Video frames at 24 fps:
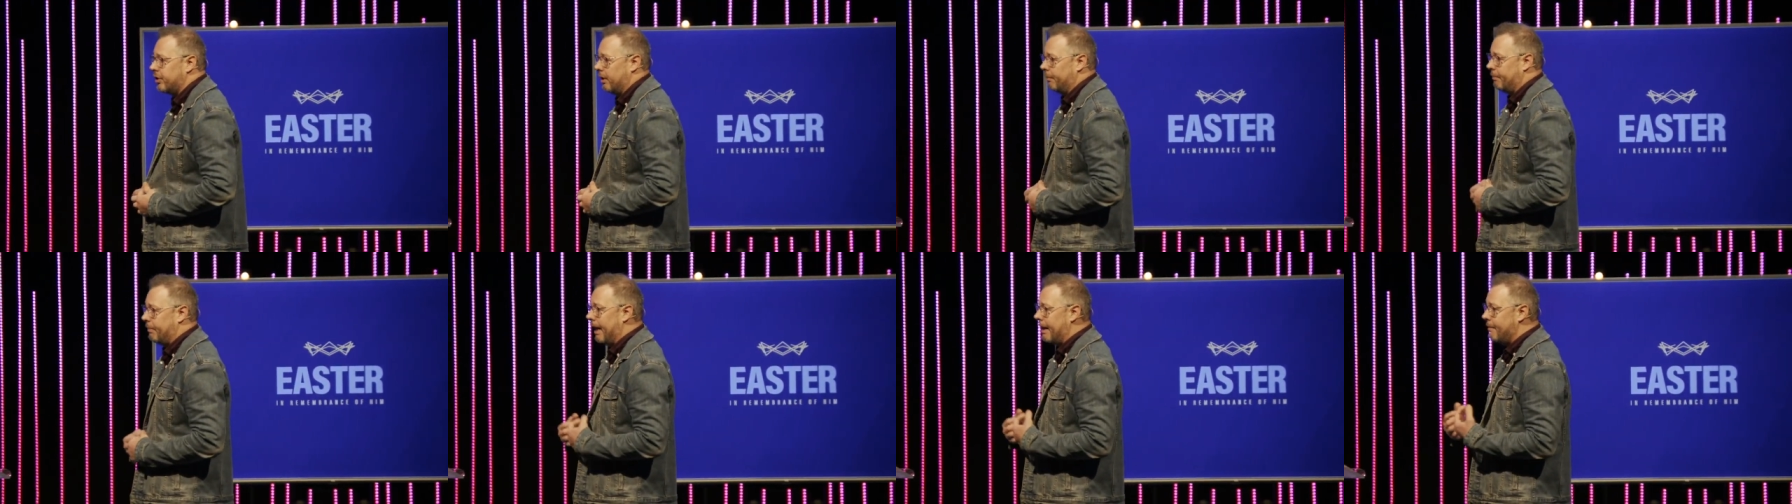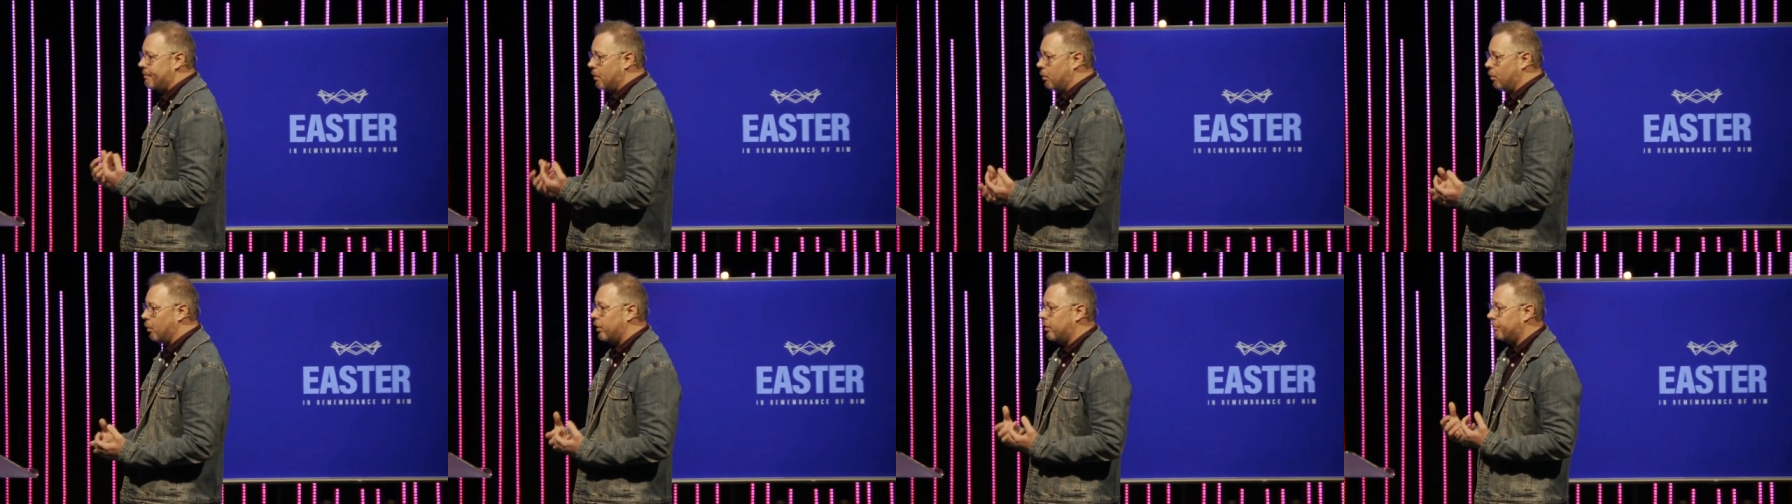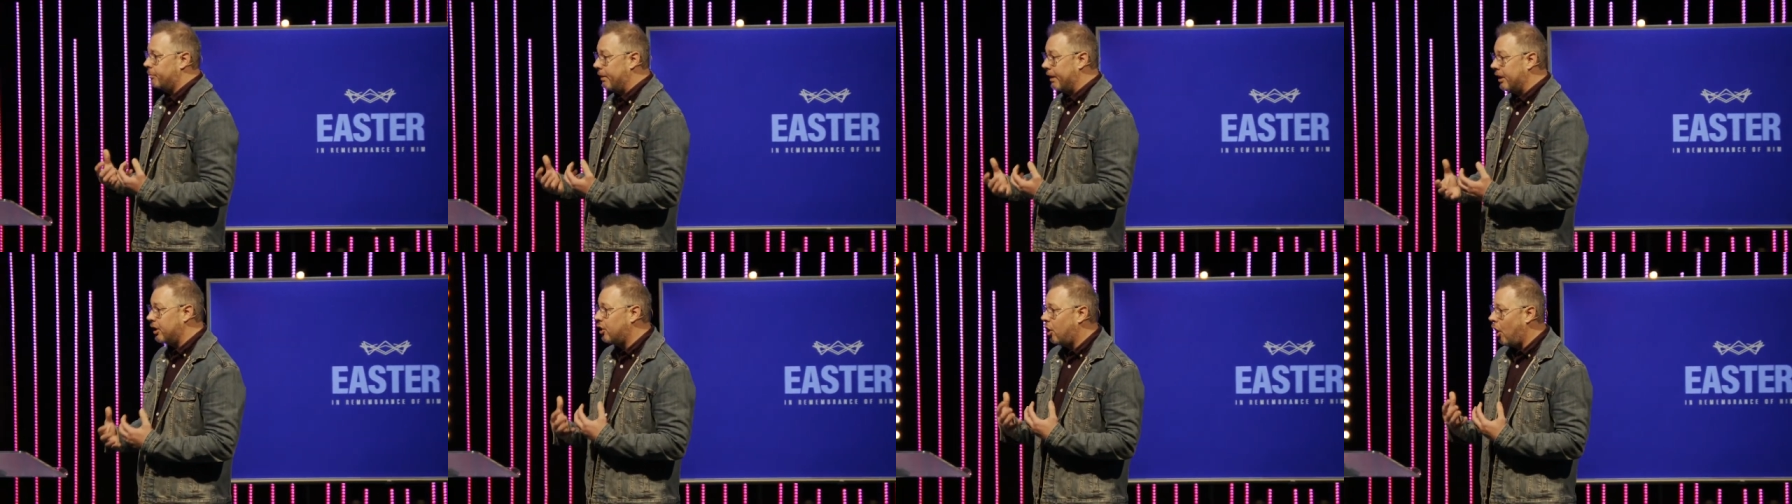that people would
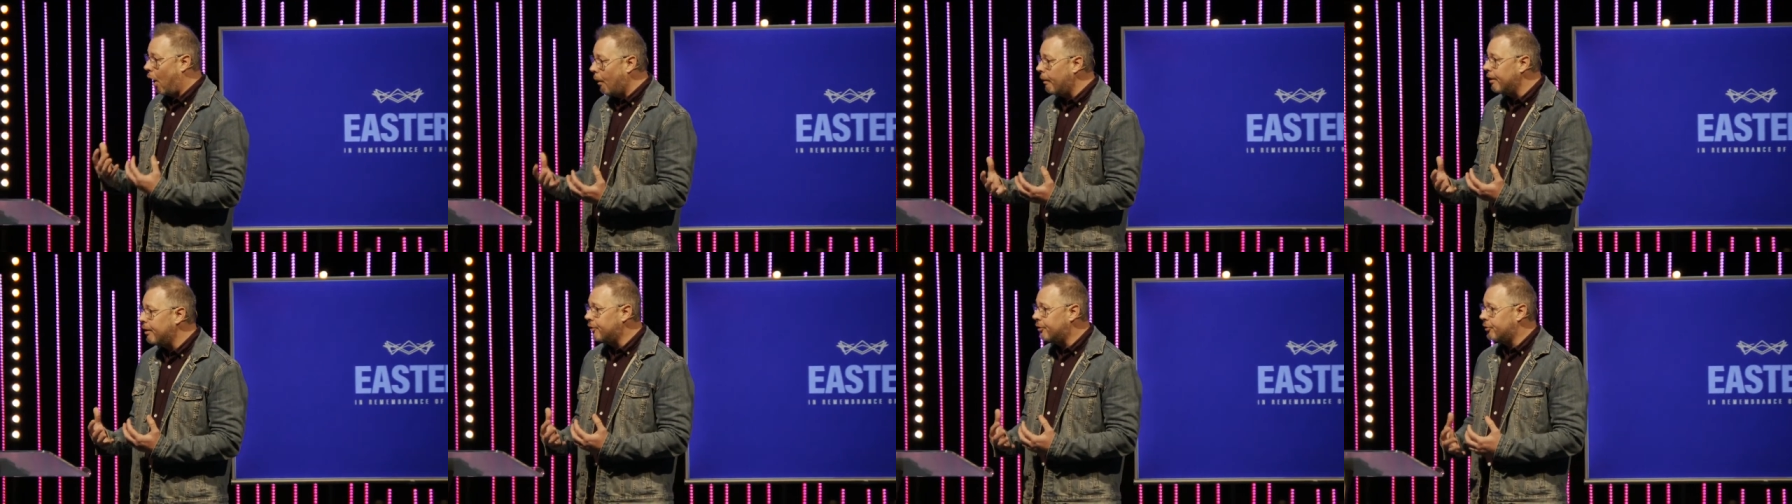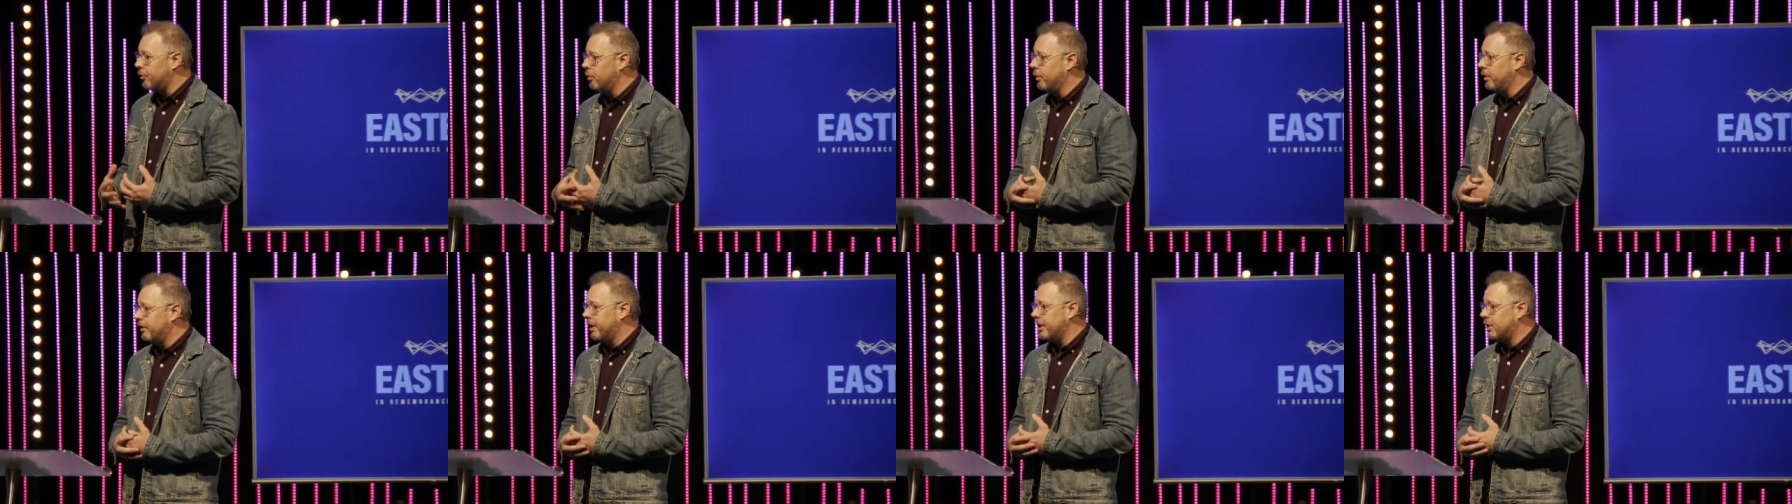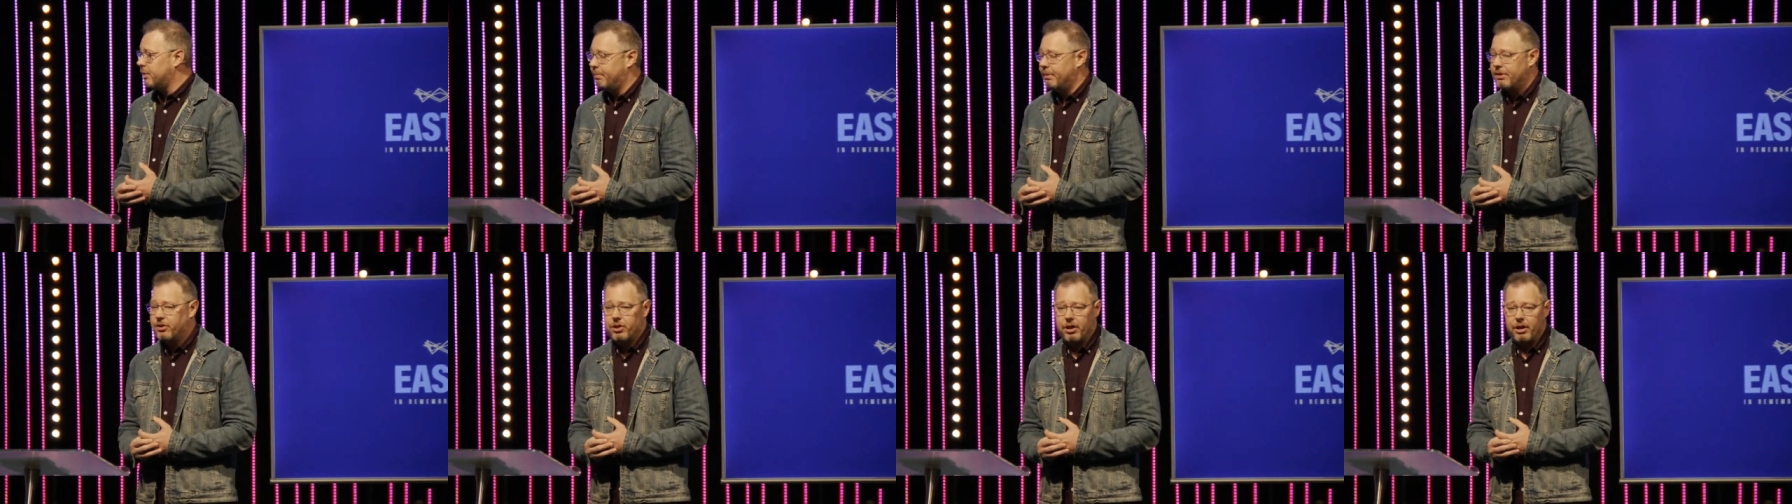have been going through in this
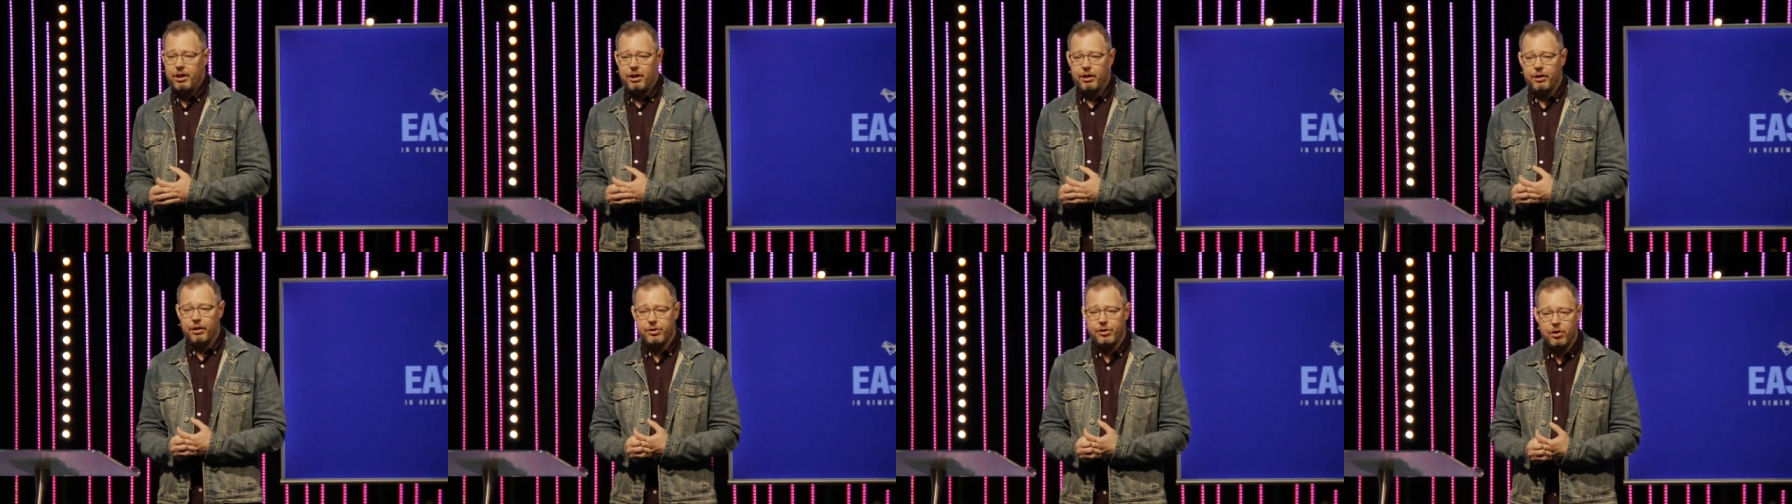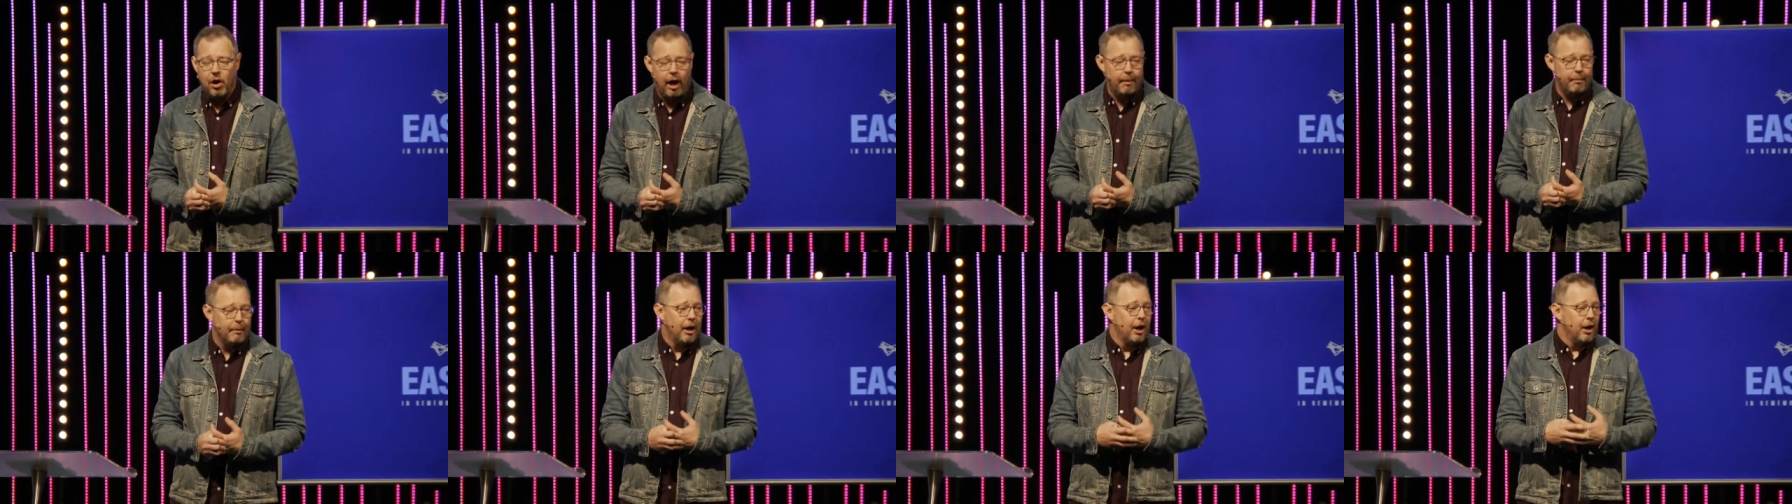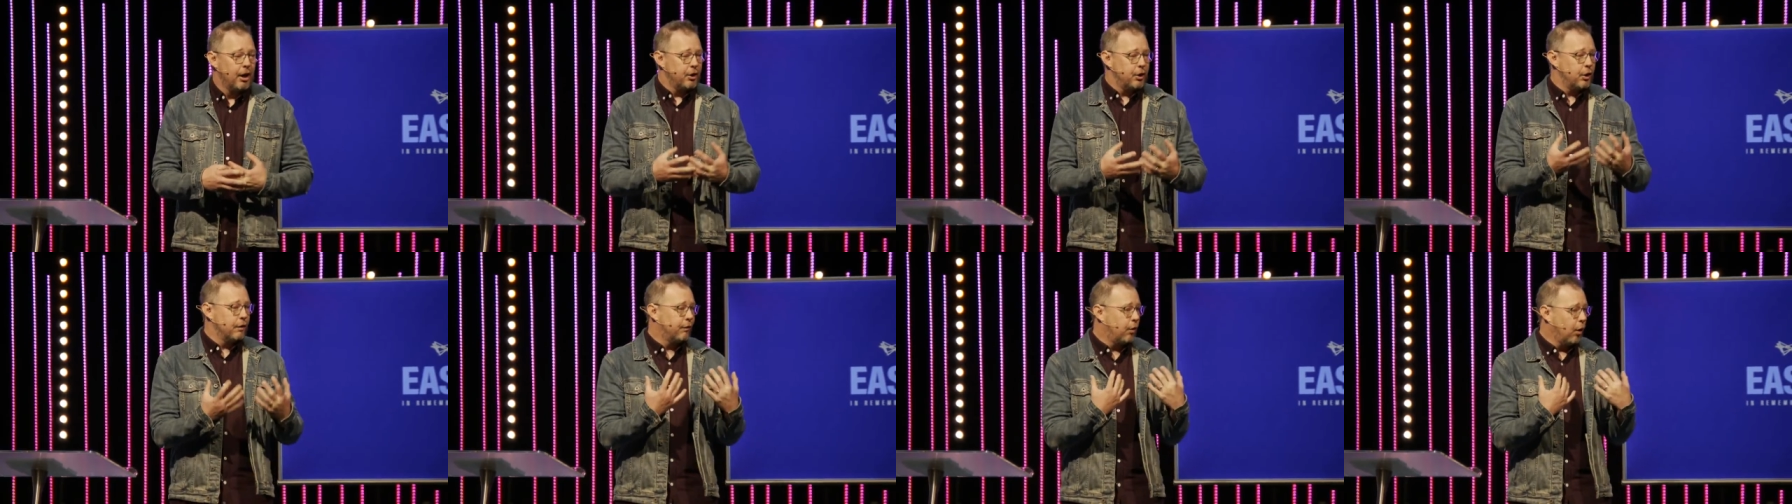particular time?
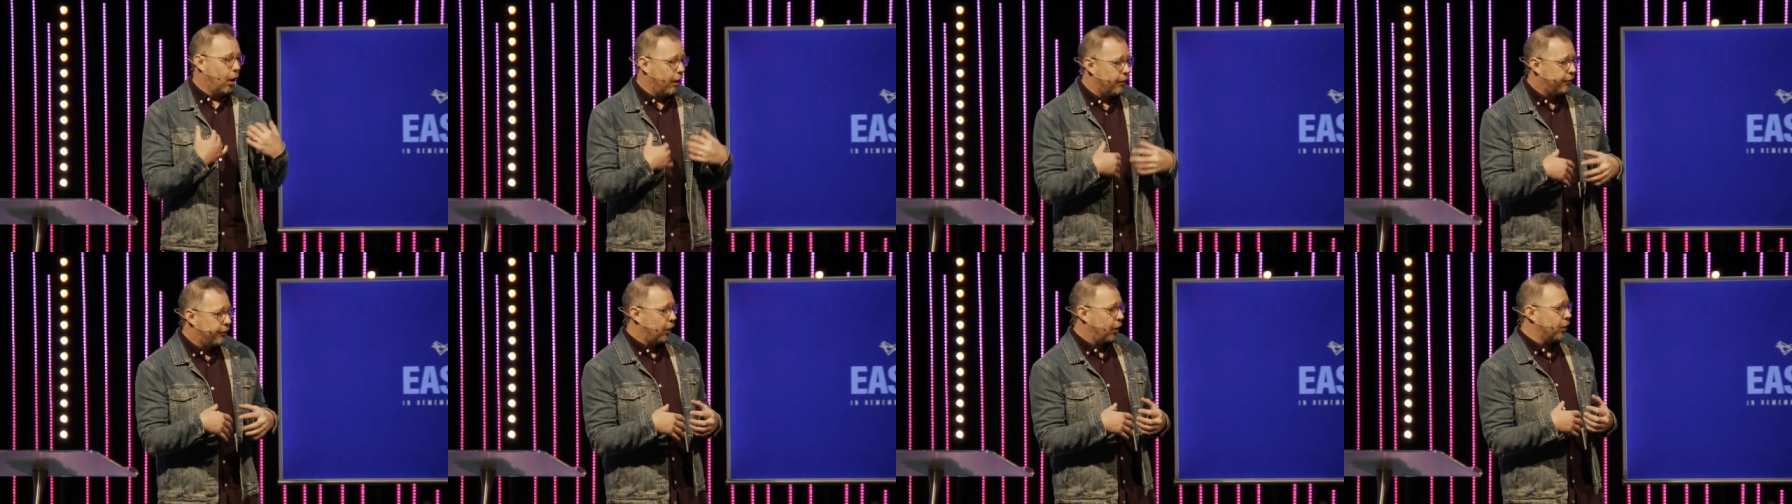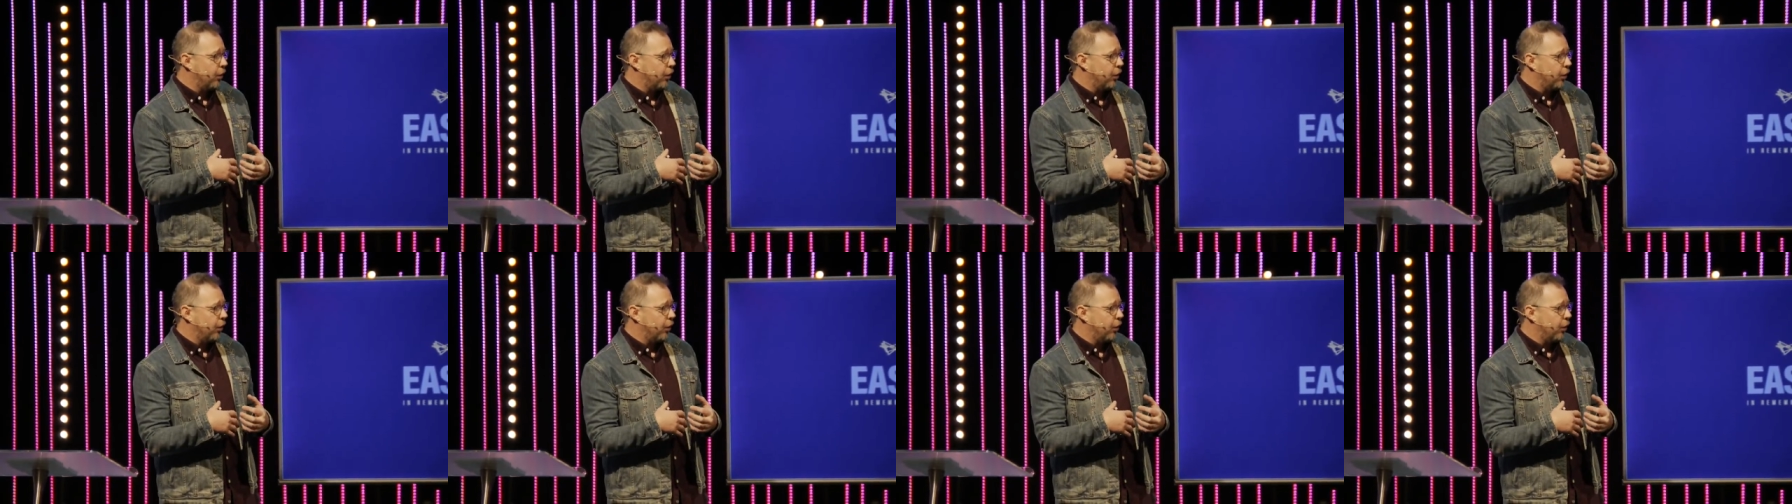You've got